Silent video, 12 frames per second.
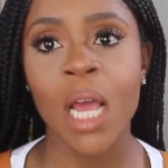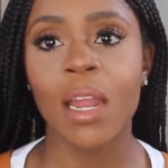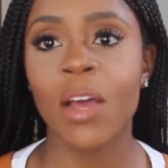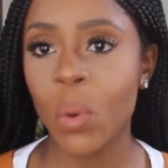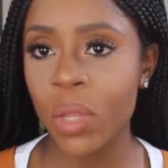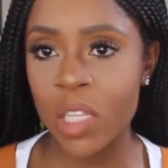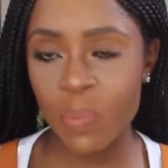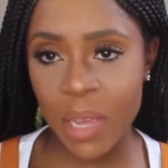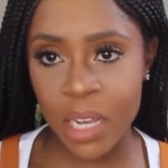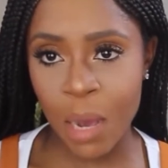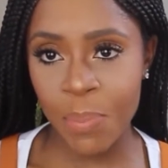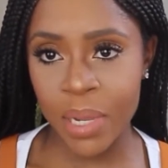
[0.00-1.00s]
Like all this
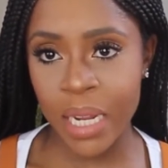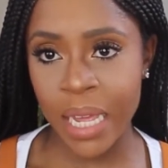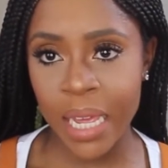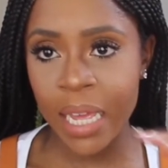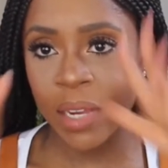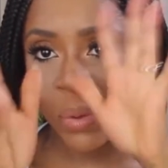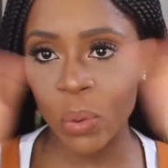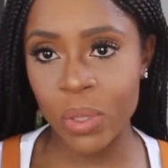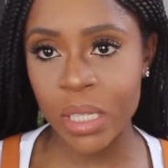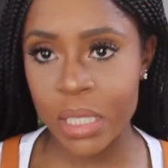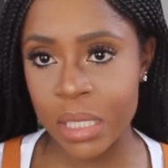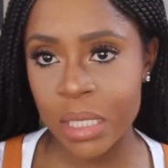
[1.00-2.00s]
makeup and hair and all
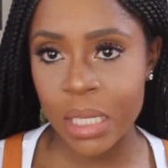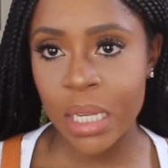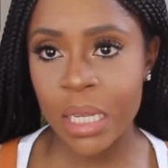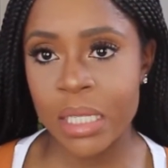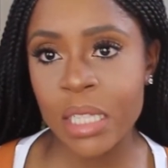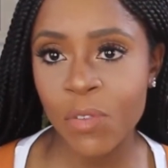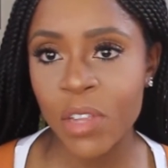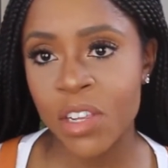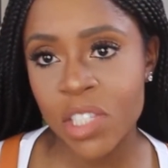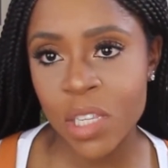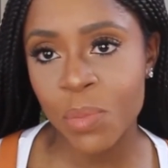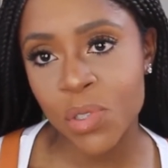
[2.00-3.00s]
this stuff that
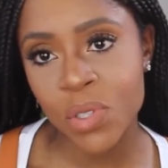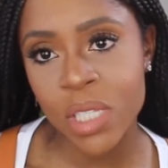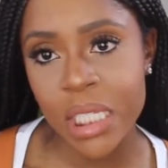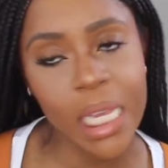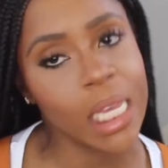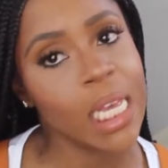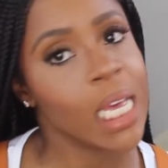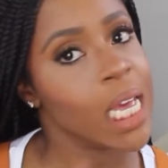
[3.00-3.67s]
you see me do today